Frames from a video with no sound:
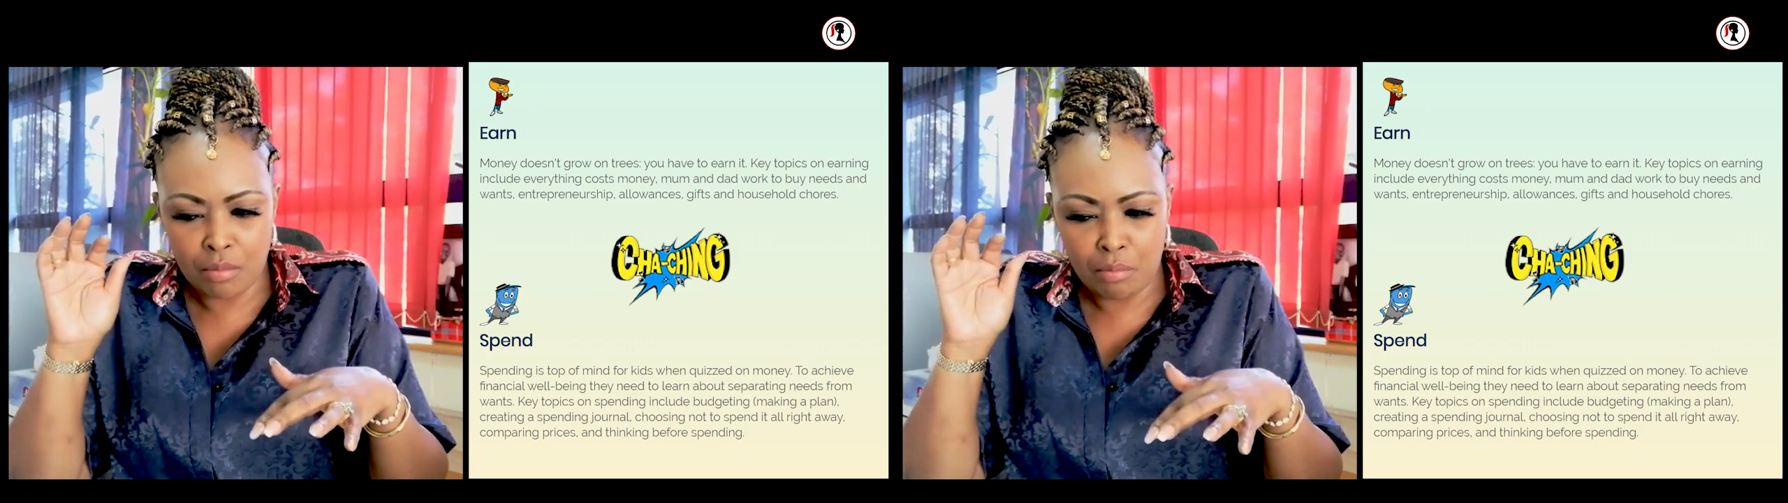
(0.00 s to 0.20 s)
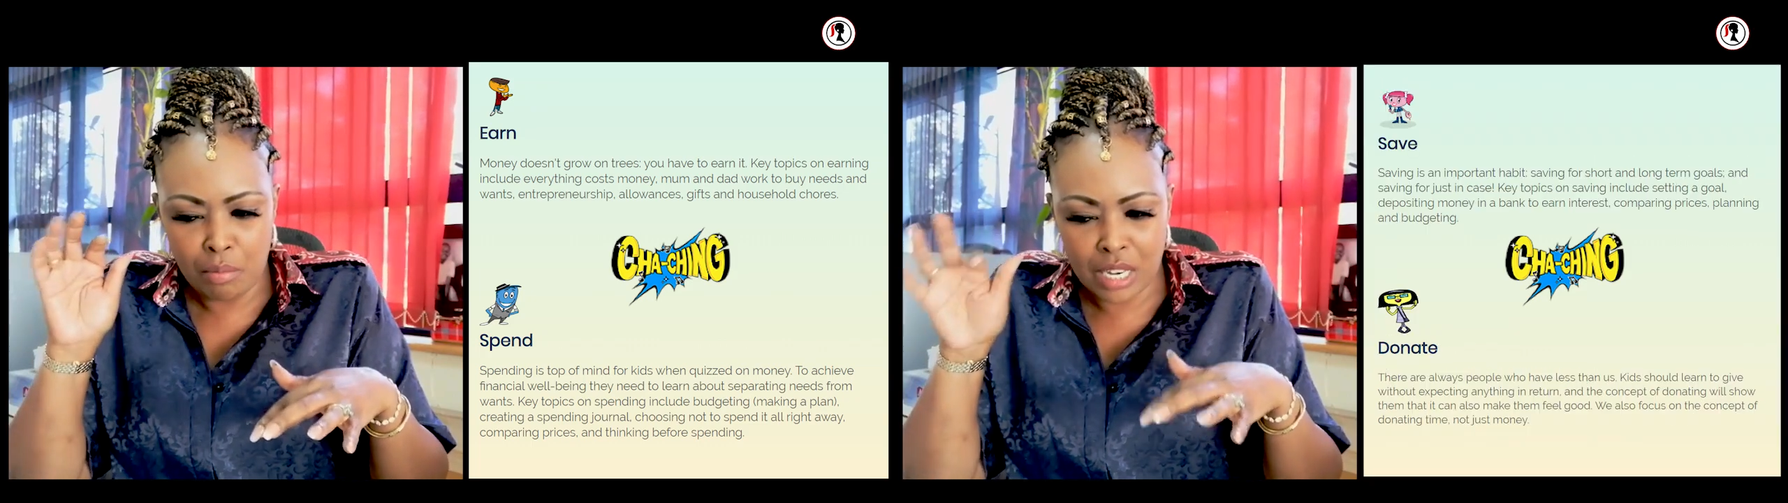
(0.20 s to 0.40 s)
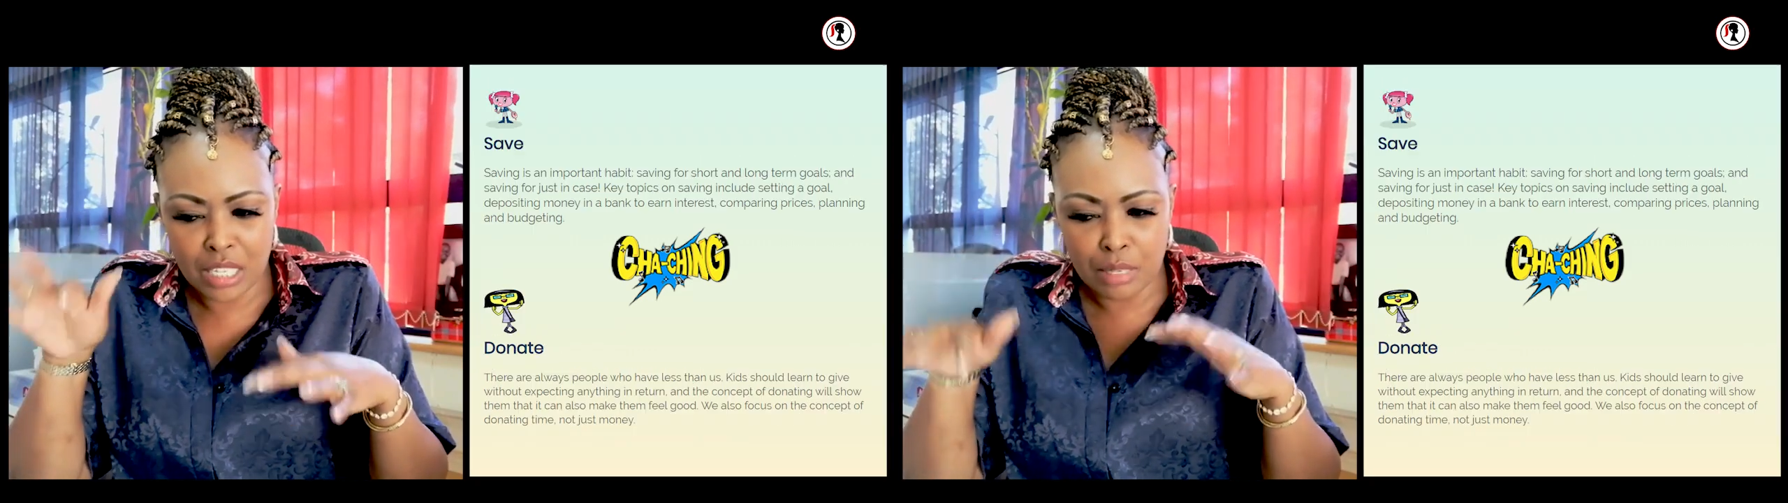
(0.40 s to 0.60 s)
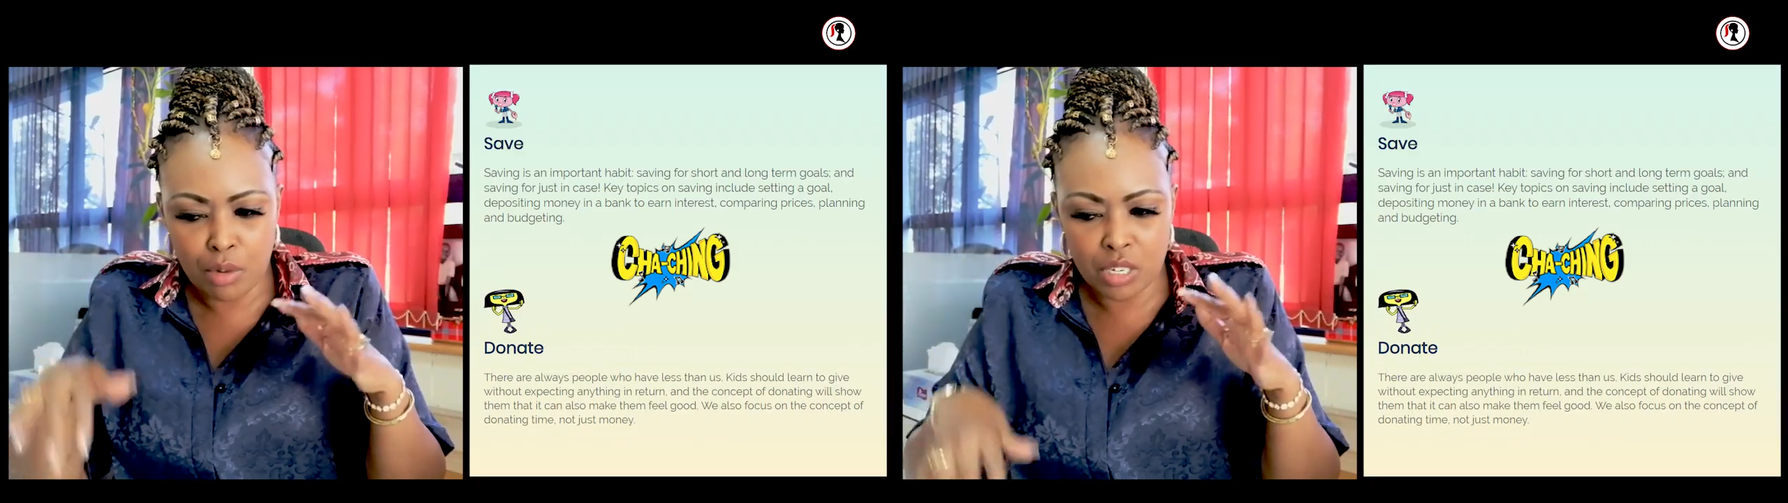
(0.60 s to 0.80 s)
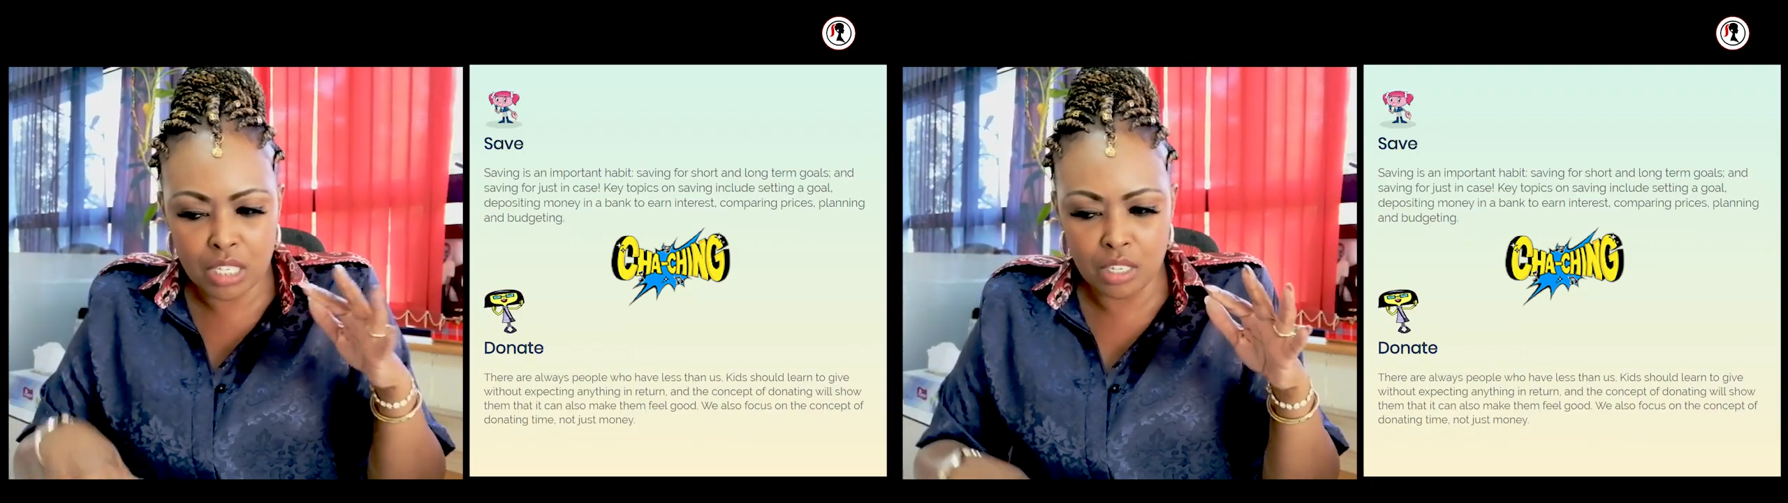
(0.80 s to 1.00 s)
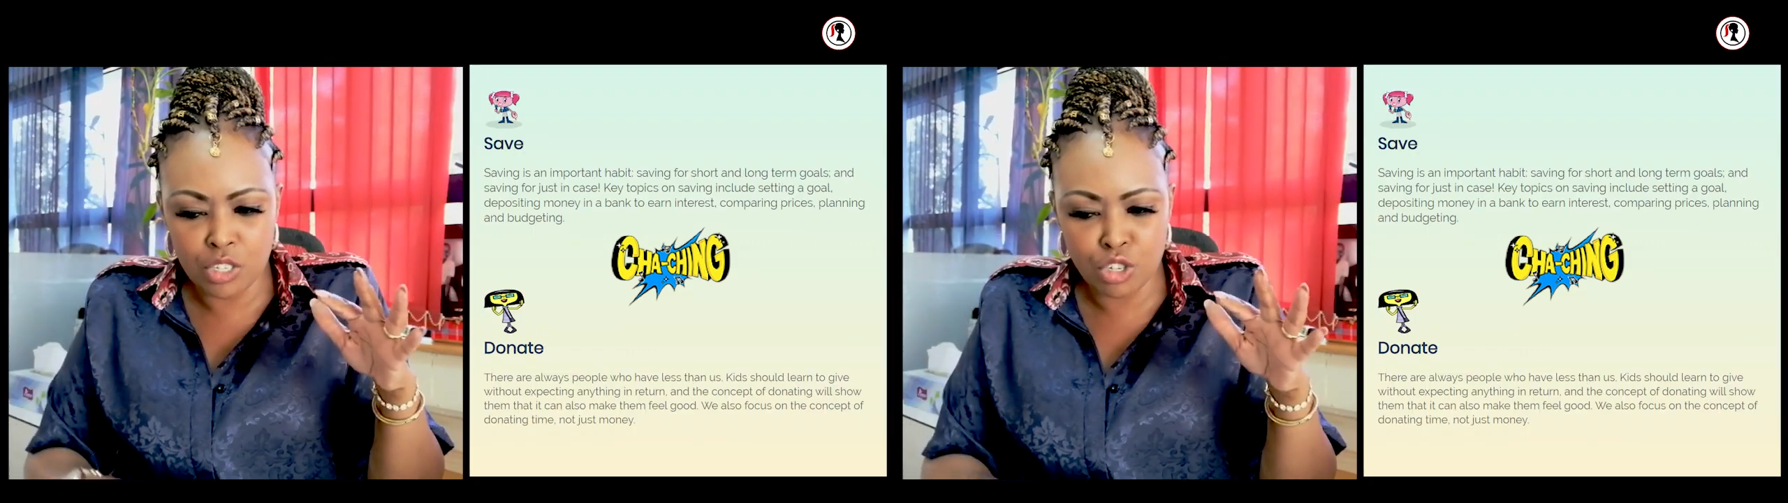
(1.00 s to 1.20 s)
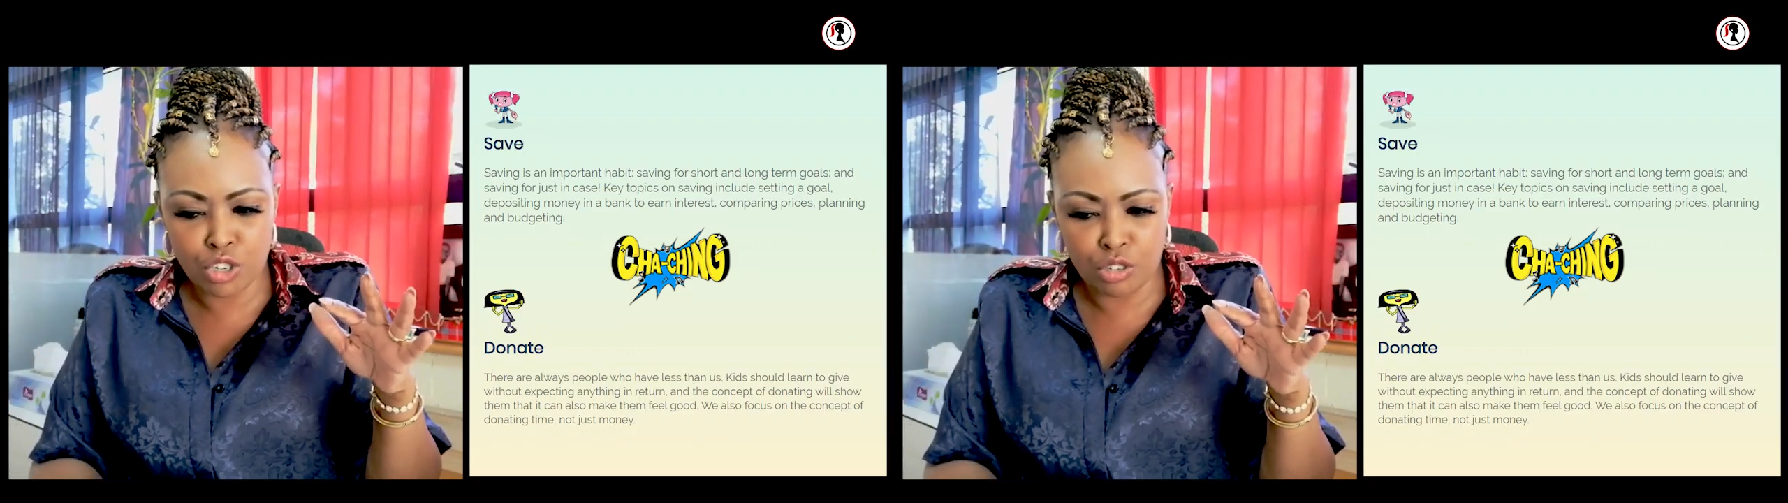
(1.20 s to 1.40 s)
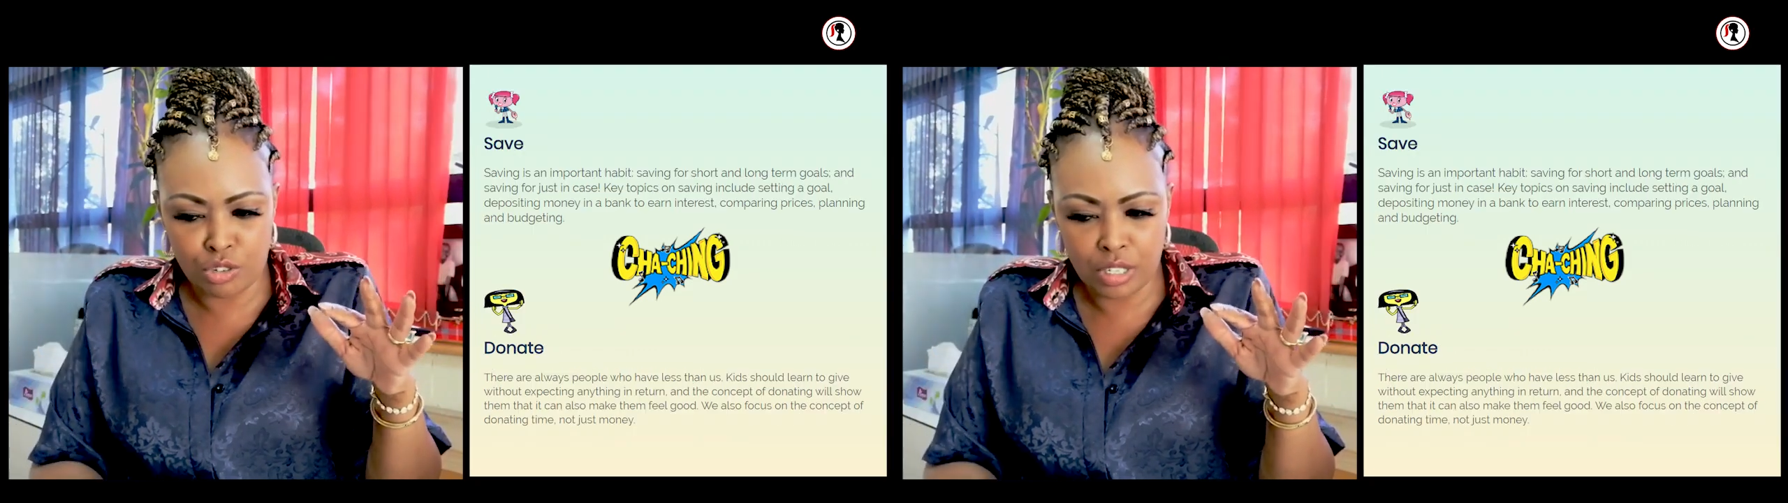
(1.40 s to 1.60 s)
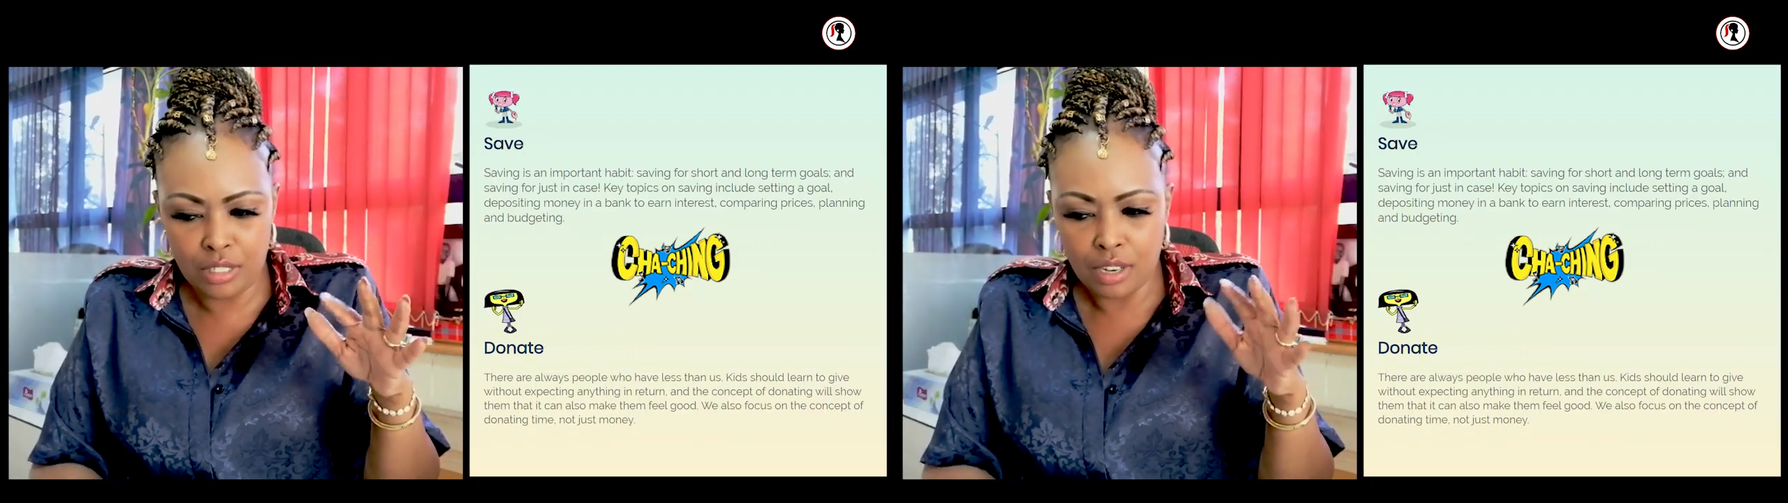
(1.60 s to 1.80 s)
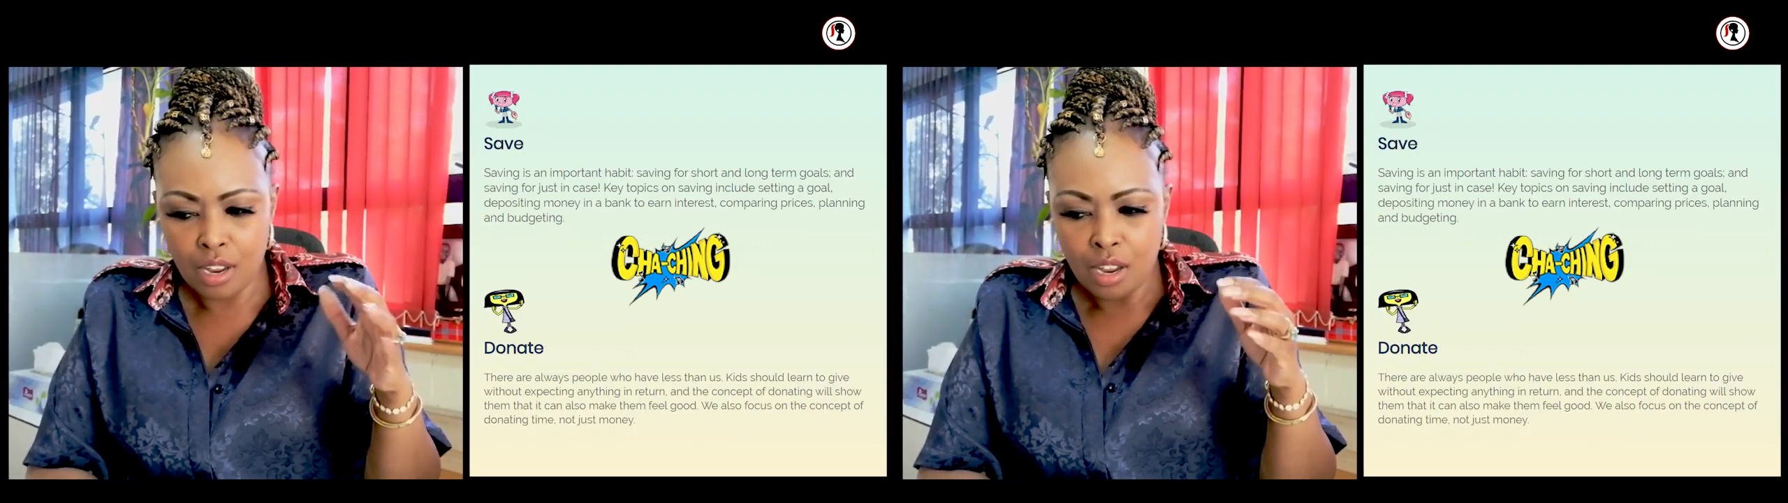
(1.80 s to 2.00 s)
money smart skills in
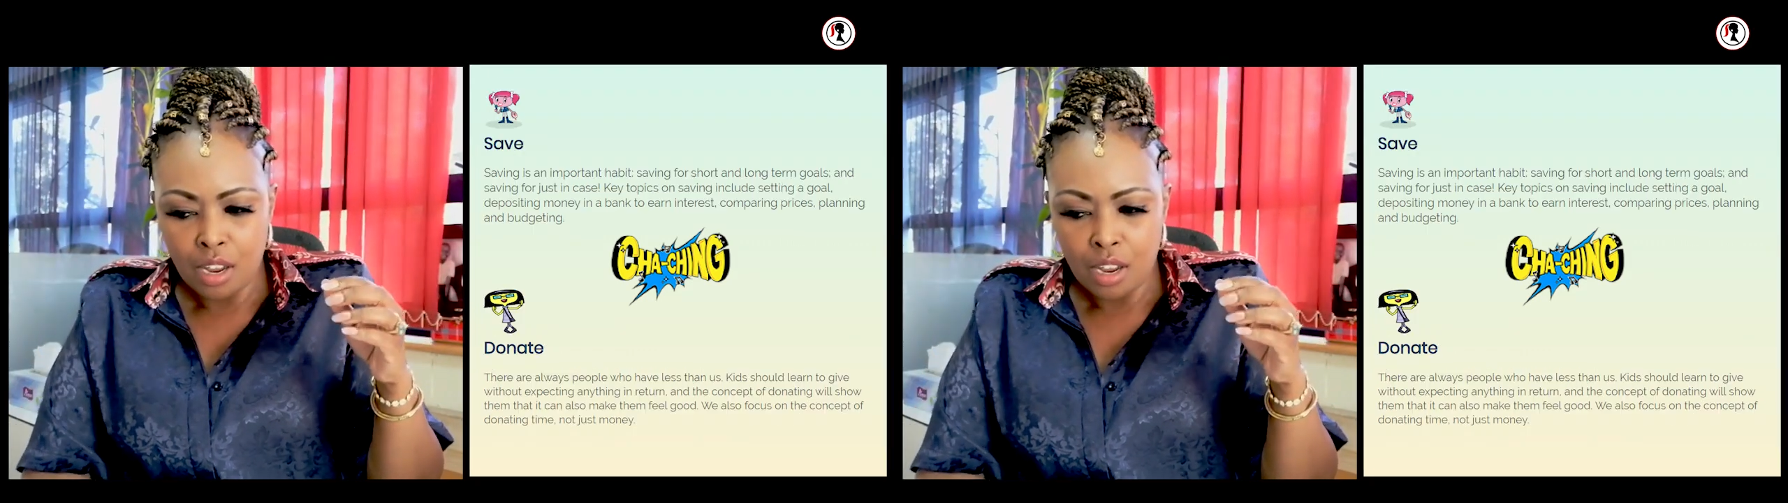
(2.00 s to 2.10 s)
children